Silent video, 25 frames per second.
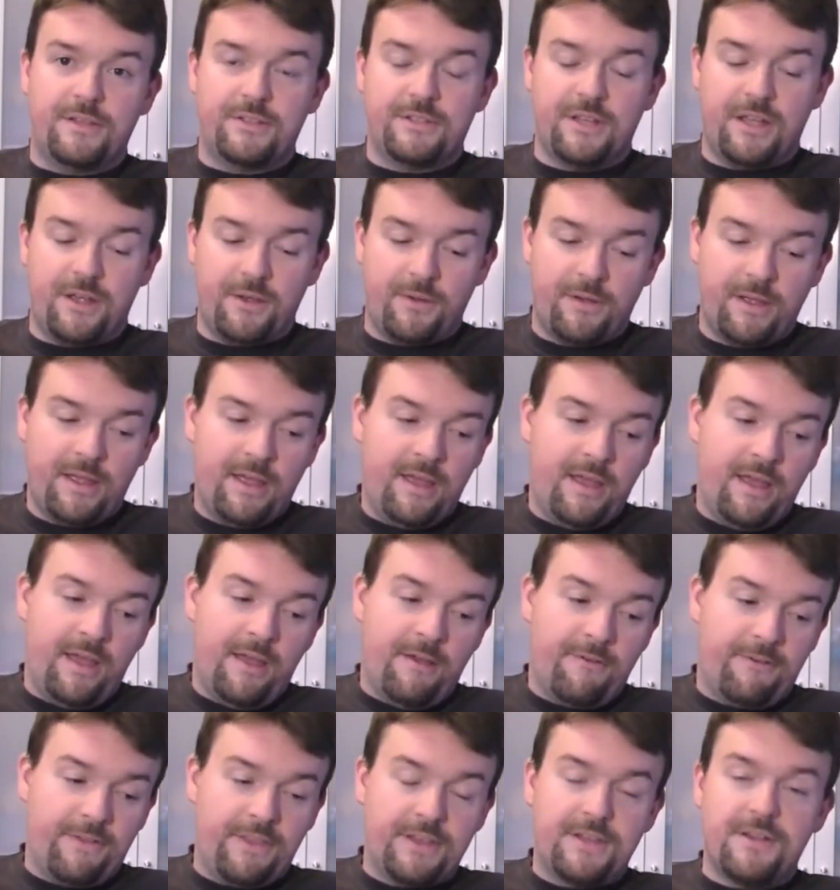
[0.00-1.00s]
So
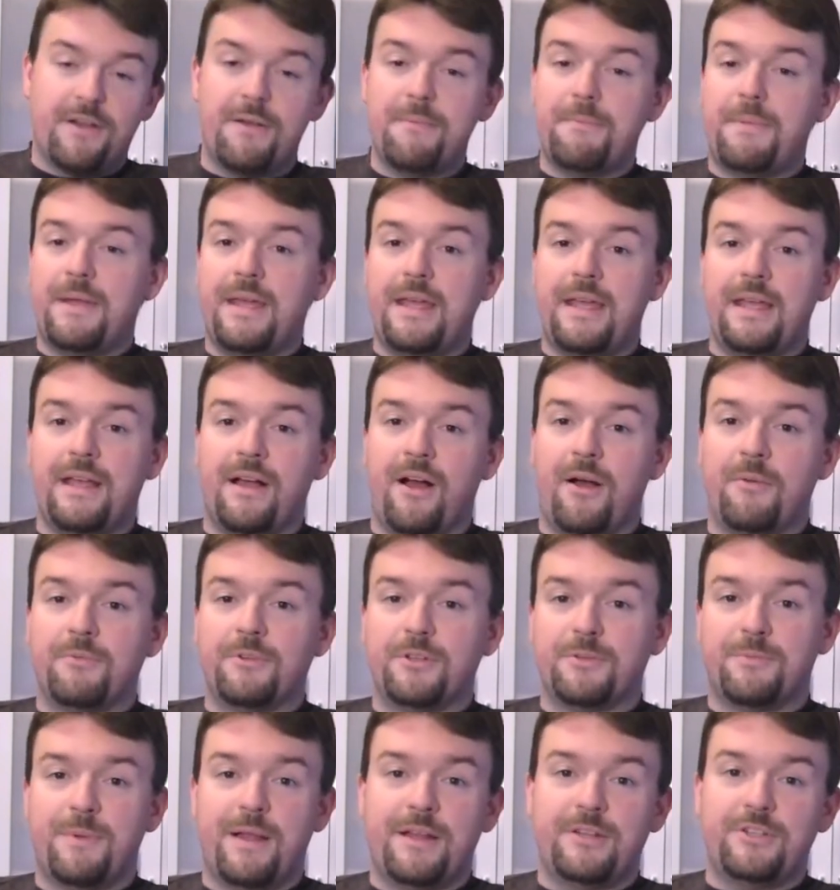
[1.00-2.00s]
for the time being, I'm
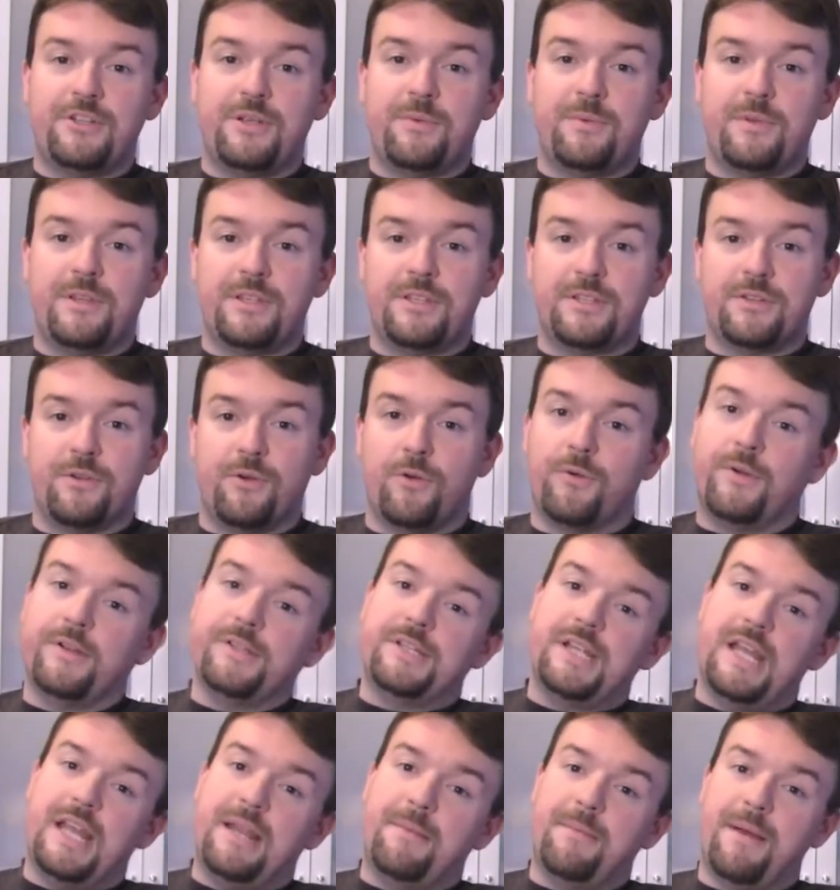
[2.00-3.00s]
just managing with the
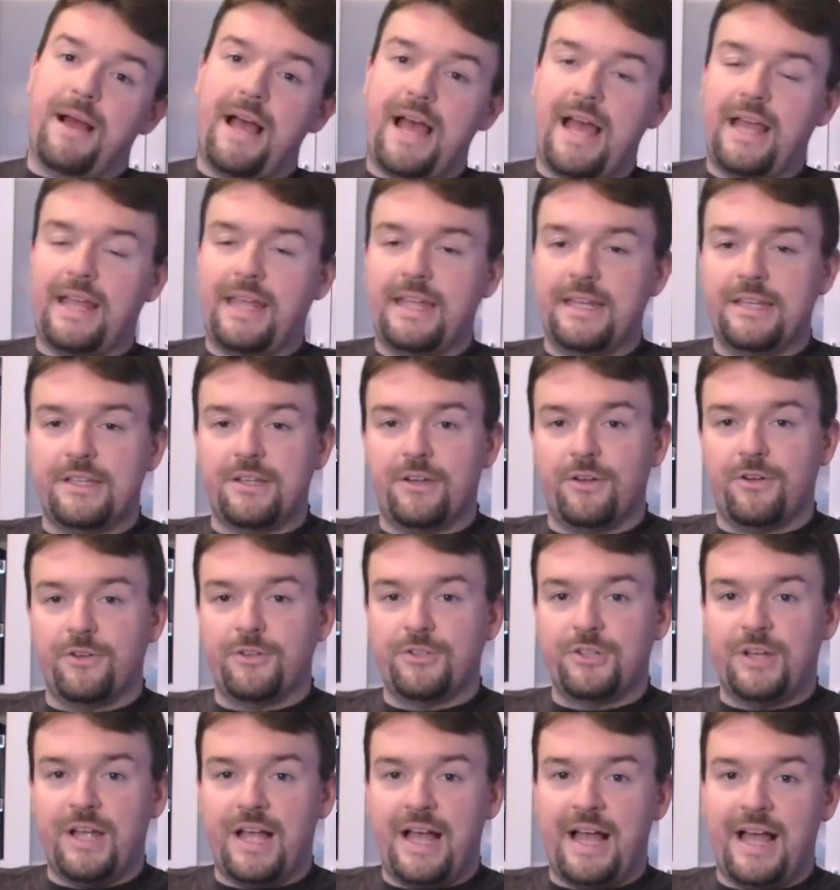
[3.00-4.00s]
storage in my
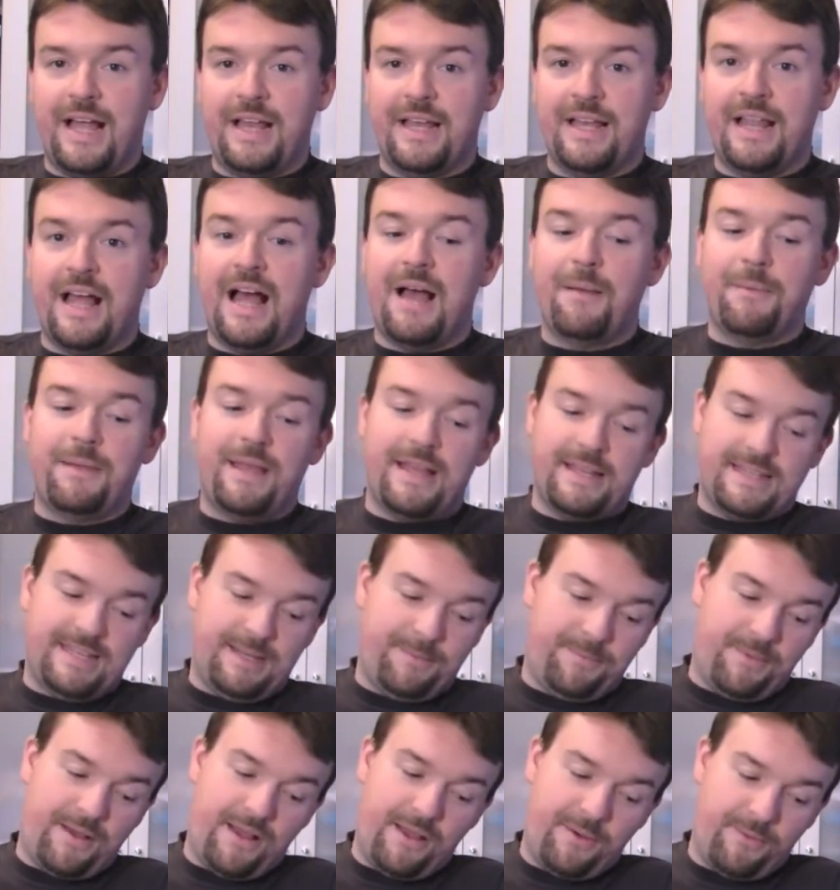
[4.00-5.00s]
Hackintosh, and I'm
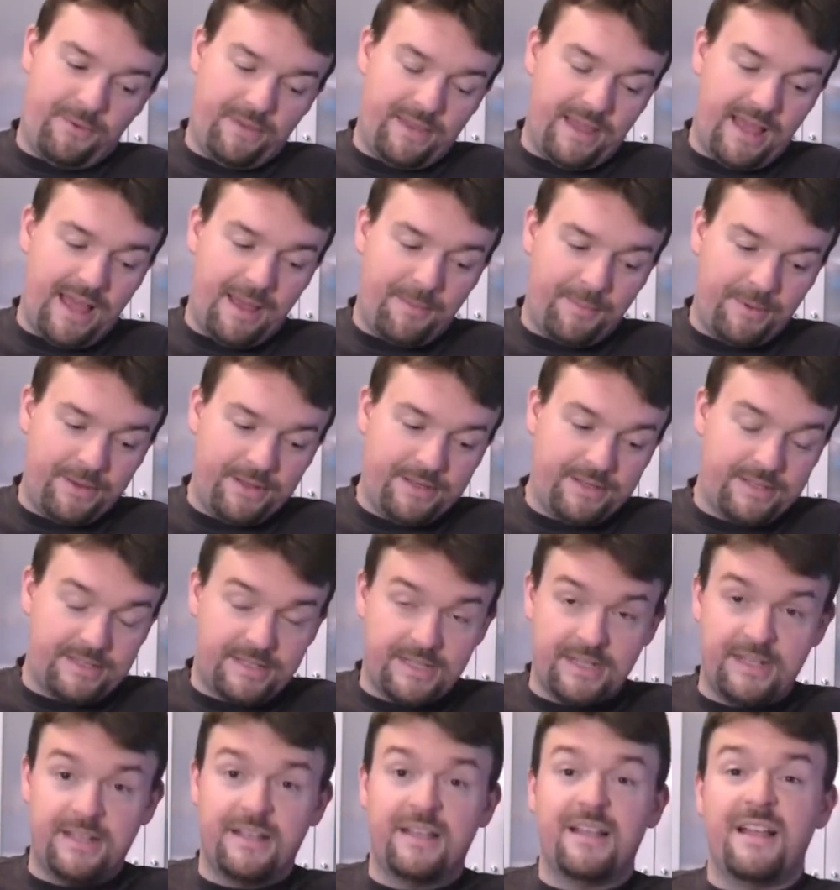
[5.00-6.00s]
getting by with that.
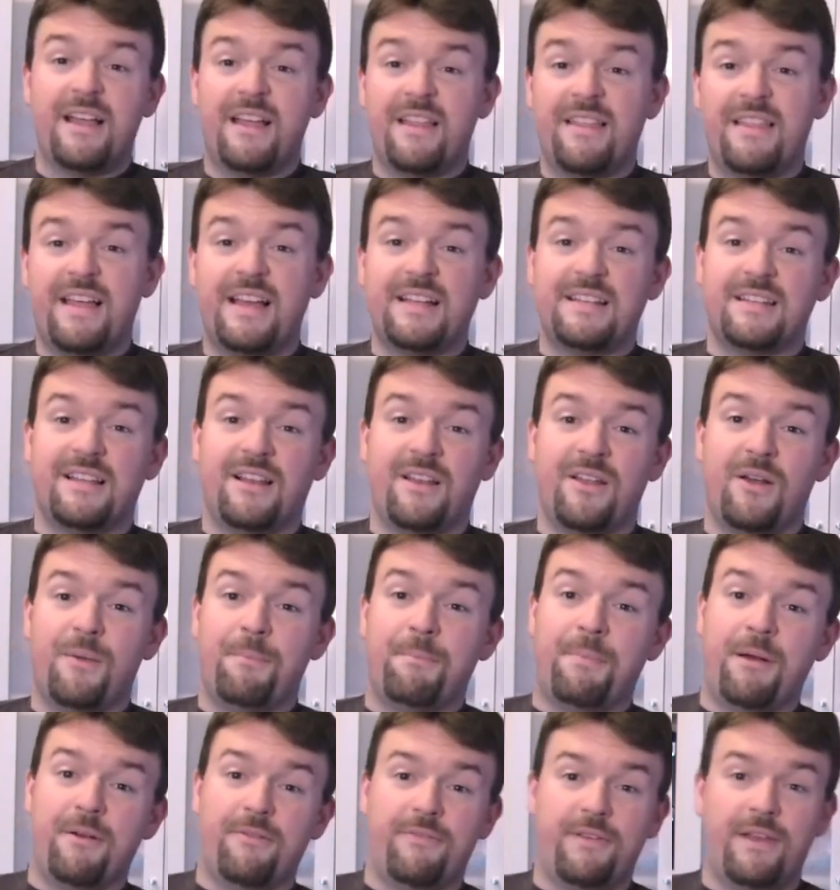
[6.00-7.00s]
But thanks a
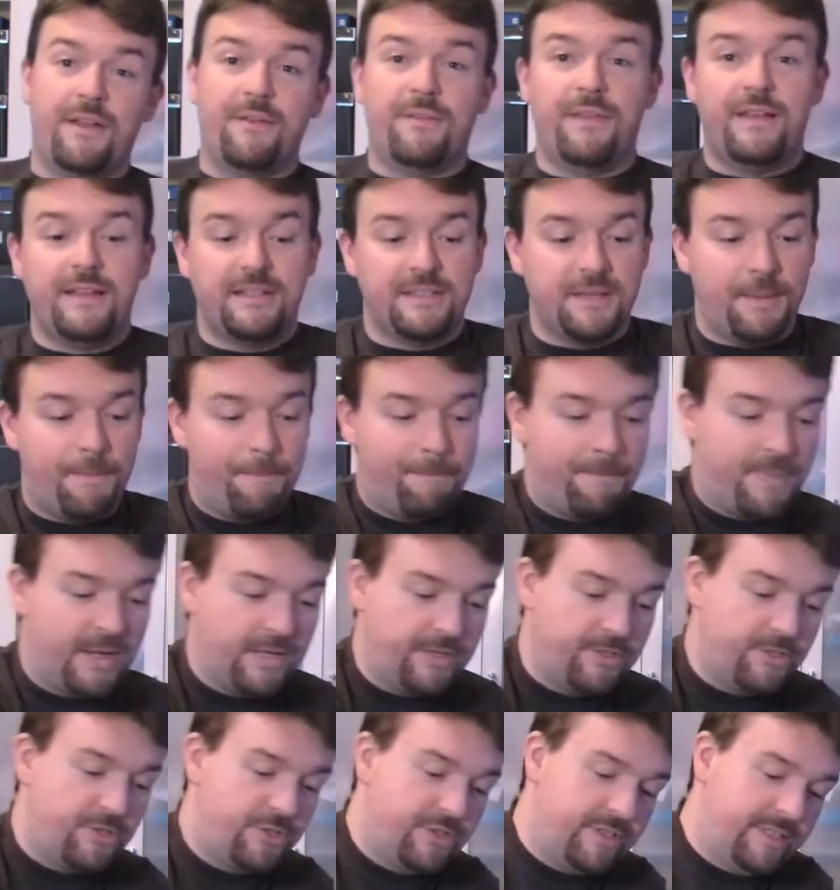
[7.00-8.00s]
lot, Buffalo. Thanks a
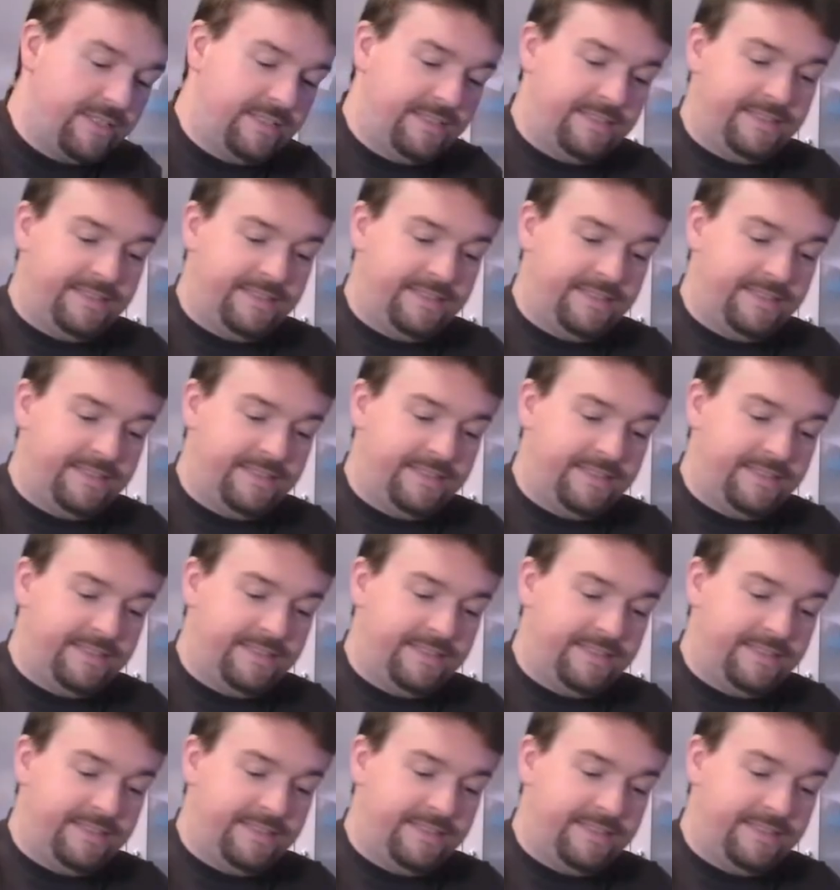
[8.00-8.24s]
bunch.